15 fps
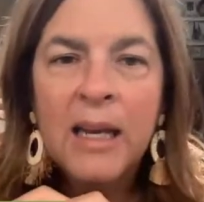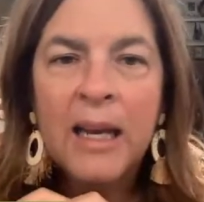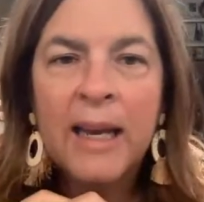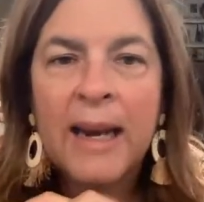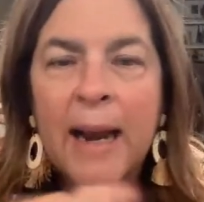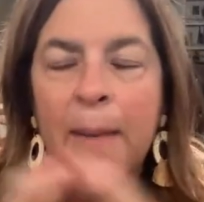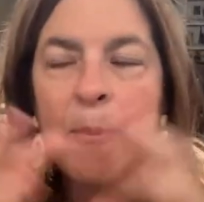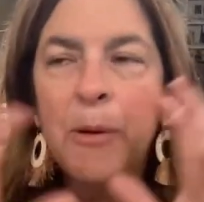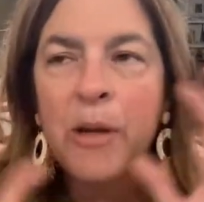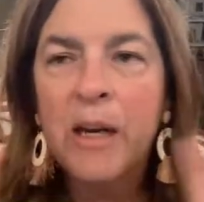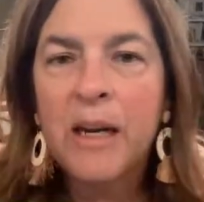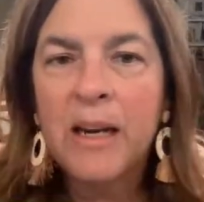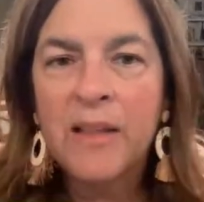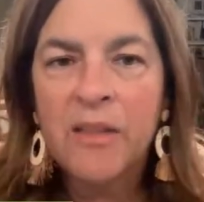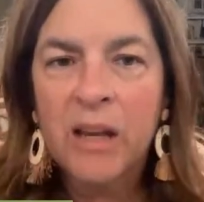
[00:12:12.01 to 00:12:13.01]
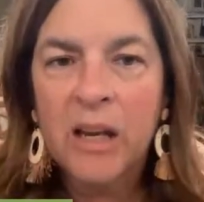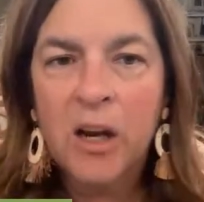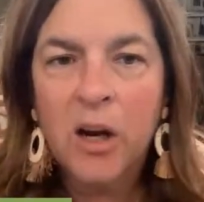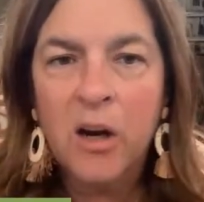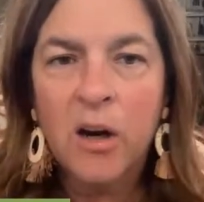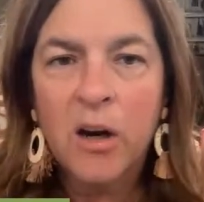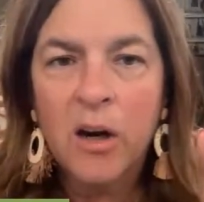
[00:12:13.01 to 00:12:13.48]
And I put it in the
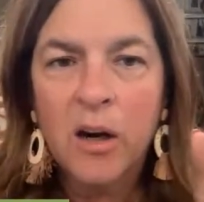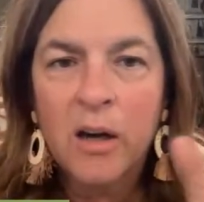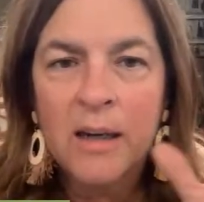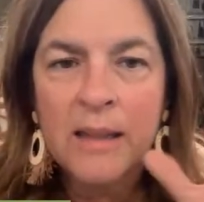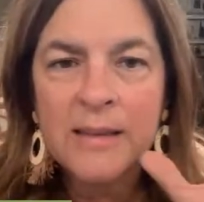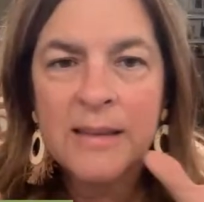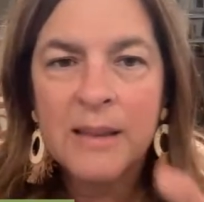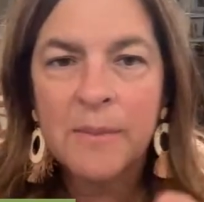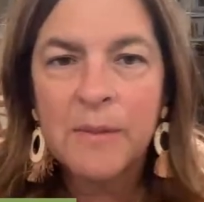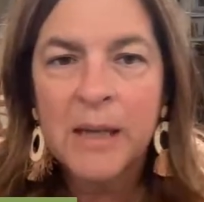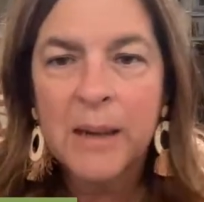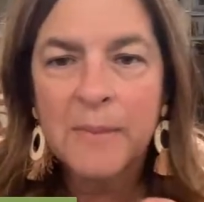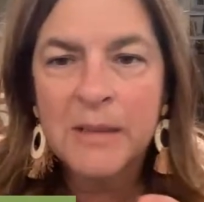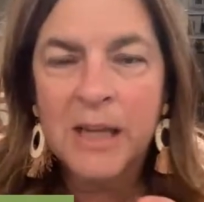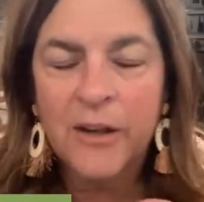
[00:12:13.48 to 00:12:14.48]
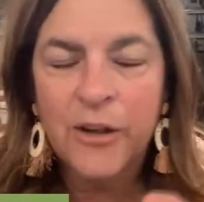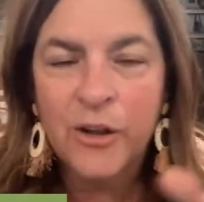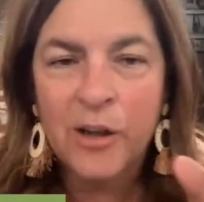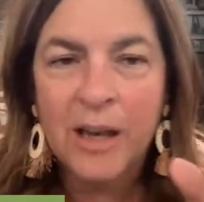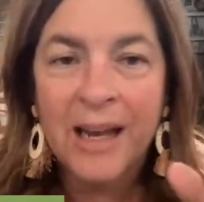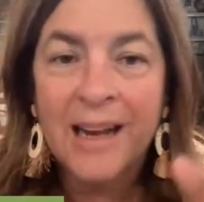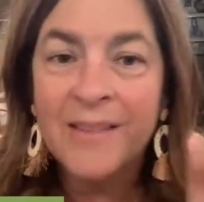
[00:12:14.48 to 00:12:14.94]
car because sometimes I'll
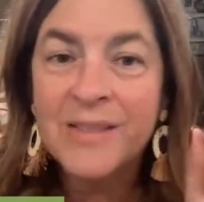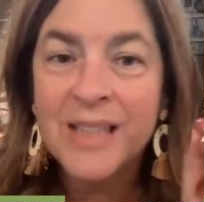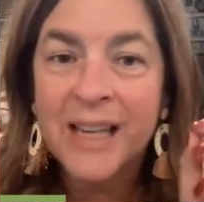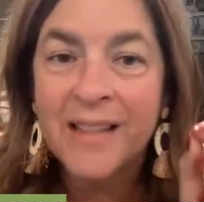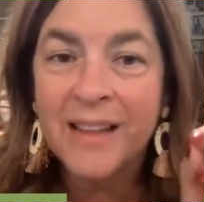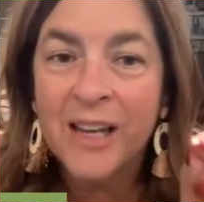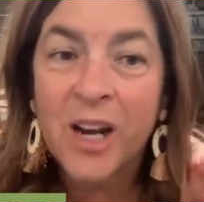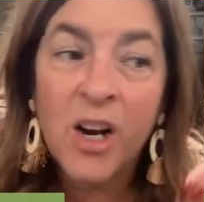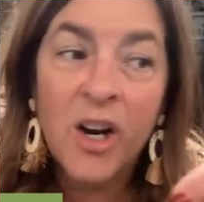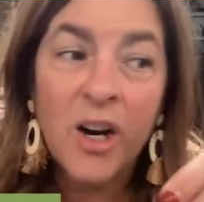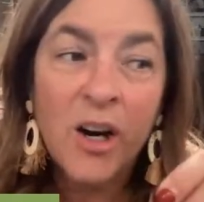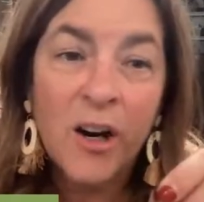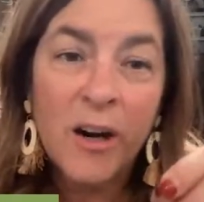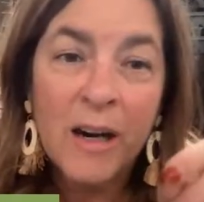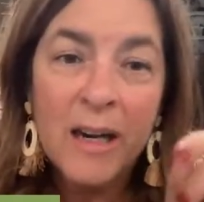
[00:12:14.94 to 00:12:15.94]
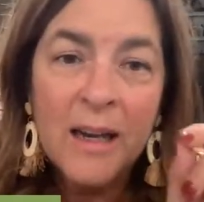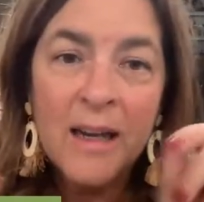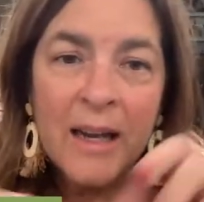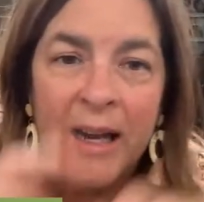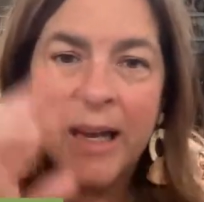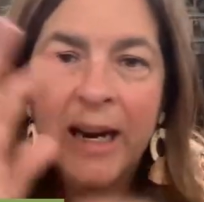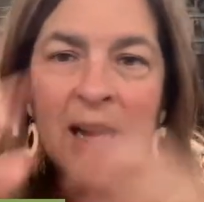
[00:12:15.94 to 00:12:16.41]
do lives out in the car
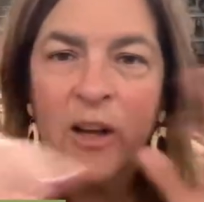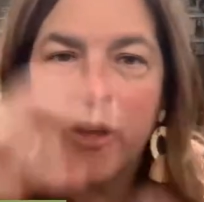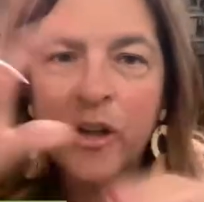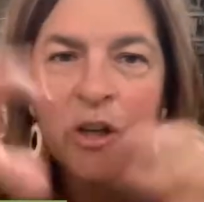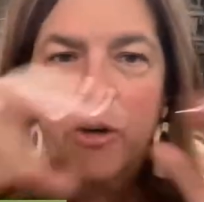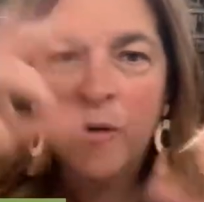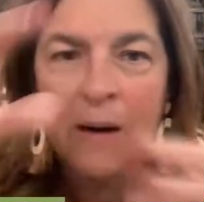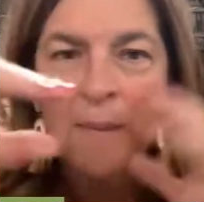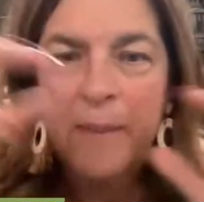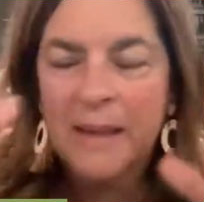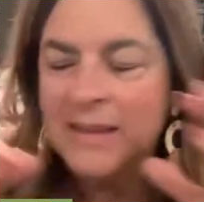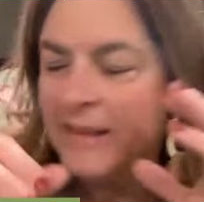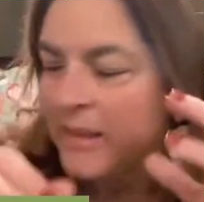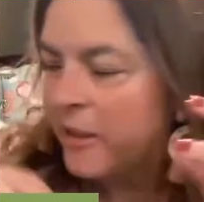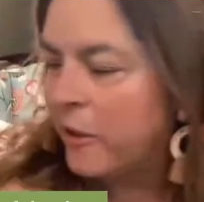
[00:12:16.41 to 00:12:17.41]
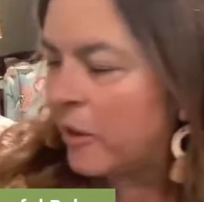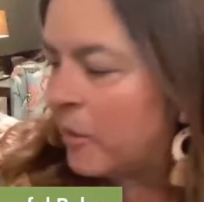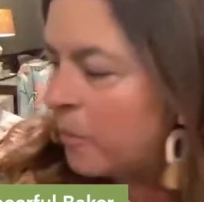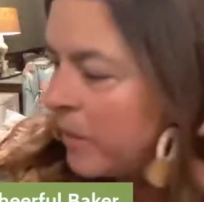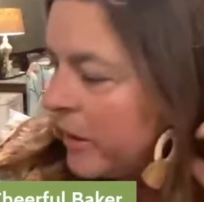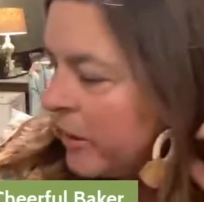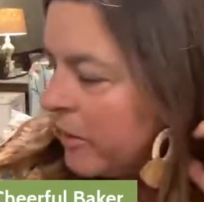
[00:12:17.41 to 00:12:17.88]
and I hook it around my
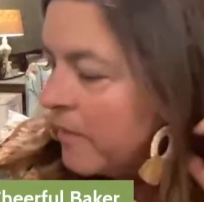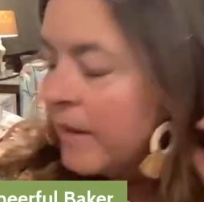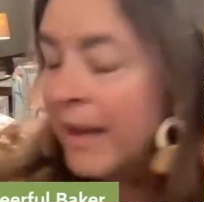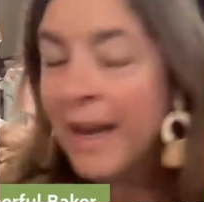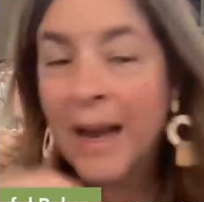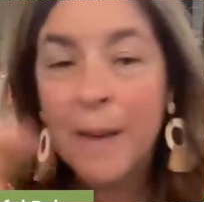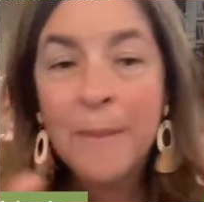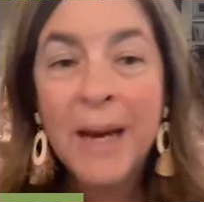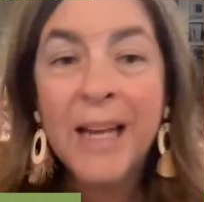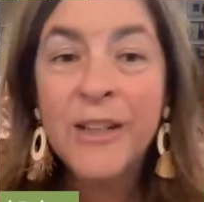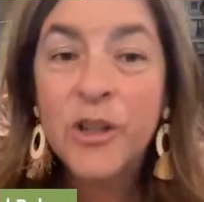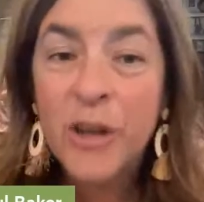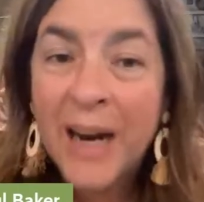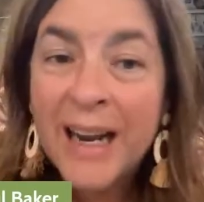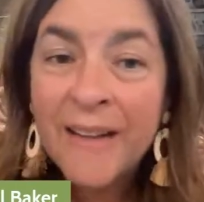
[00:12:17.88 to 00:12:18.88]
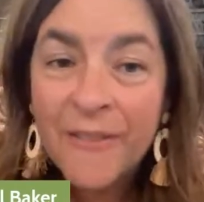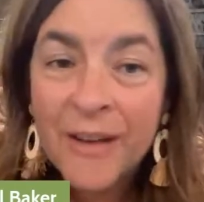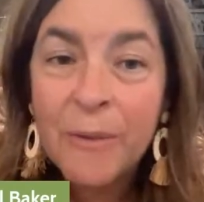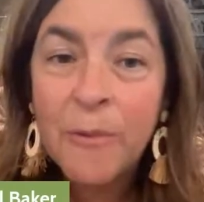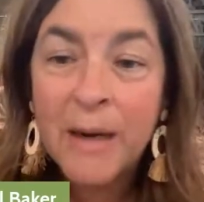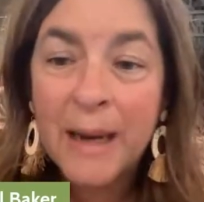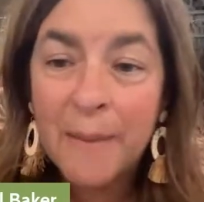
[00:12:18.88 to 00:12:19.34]
steering wheel. I'm not
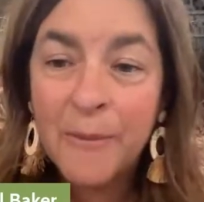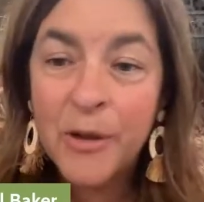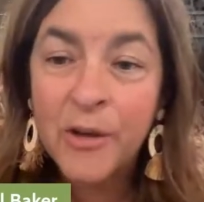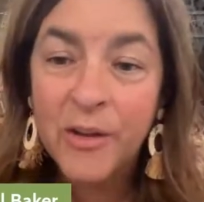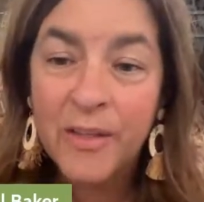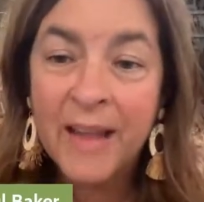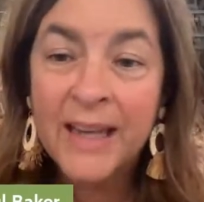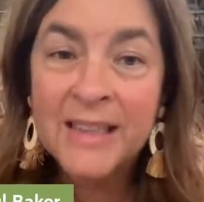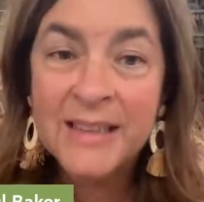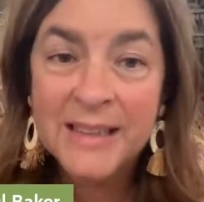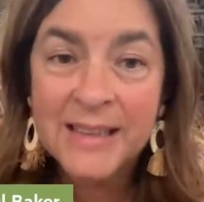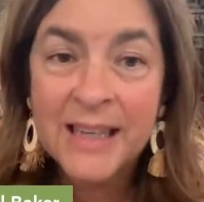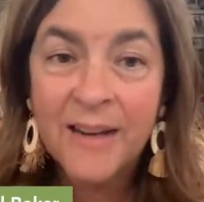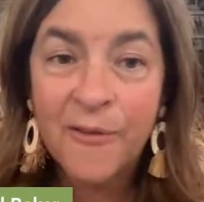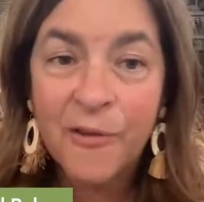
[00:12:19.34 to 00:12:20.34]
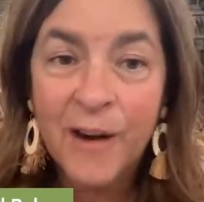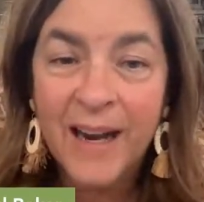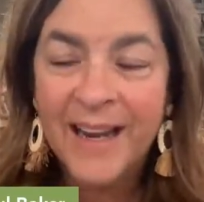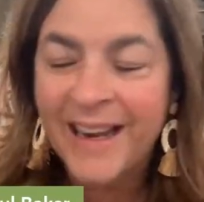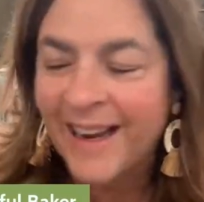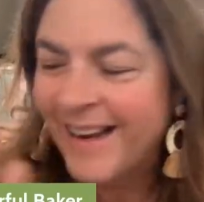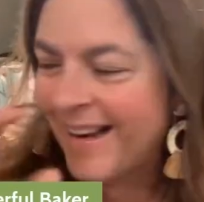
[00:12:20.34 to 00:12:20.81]
driving when I'm doing that, just
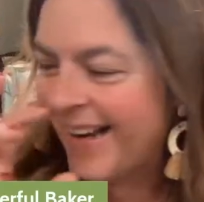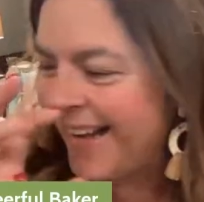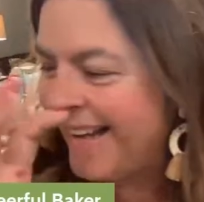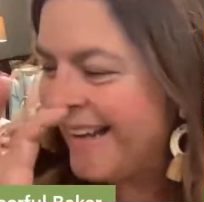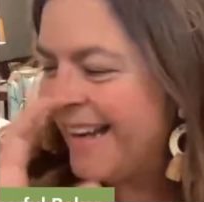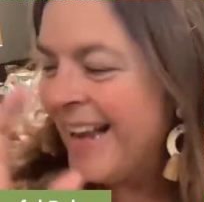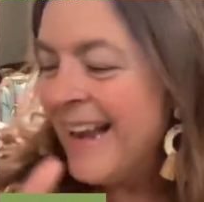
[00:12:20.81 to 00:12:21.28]
FYI.